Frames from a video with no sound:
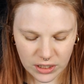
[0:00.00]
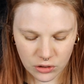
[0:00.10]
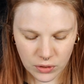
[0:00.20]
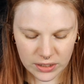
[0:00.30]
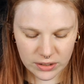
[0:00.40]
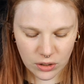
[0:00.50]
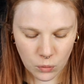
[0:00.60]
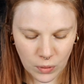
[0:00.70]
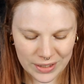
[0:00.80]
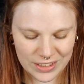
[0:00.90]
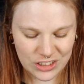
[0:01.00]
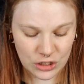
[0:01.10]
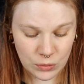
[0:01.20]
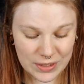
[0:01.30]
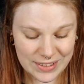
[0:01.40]
generator. One
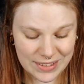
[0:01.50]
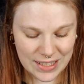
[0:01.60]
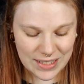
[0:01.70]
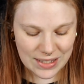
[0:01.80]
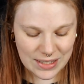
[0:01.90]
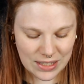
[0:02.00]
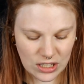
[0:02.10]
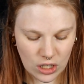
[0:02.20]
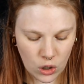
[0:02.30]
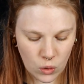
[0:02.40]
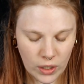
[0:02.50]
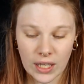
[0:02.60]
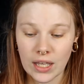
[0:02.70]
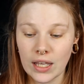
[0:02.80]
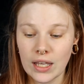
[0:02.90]
two six. So
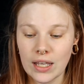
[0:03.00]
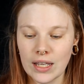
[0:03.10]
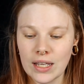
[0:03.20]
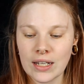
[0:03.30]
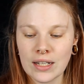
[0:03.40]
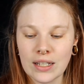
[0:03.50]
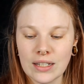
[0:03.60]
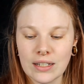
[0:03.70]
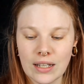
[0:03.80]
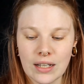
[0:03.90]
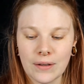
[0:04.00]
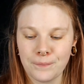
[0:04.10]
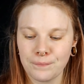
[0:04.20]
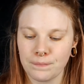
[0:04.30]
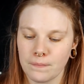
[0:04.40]
in the
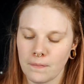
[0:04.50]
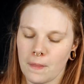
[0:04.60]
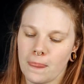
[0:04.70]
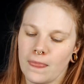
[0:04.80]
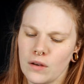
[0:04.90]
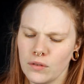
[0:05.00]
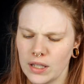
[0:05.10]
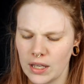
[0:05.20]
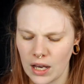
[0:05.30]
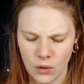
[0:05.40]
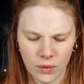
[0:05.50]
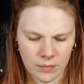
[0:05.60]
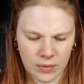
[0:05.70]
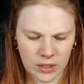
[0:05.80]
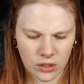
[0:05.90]
okay how
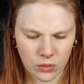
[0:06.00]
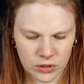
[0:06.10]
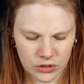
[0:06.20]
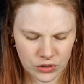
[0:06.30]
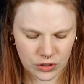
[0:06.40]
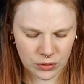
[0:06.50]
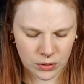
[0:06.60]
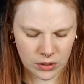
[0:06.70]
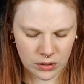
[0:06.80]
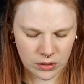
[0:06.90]
am I going to